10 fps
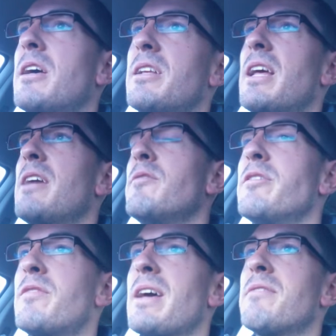and even
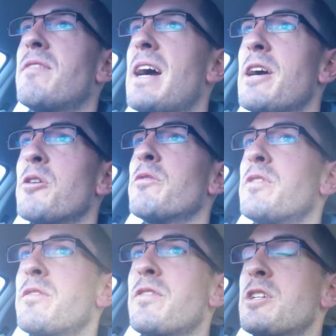if they fail
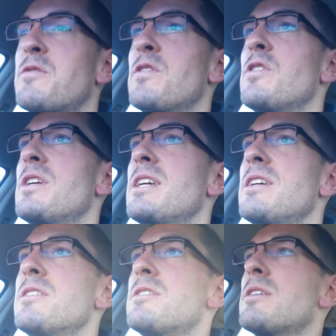for the first few
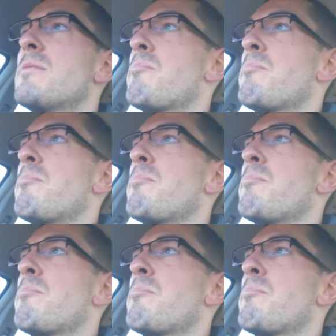years,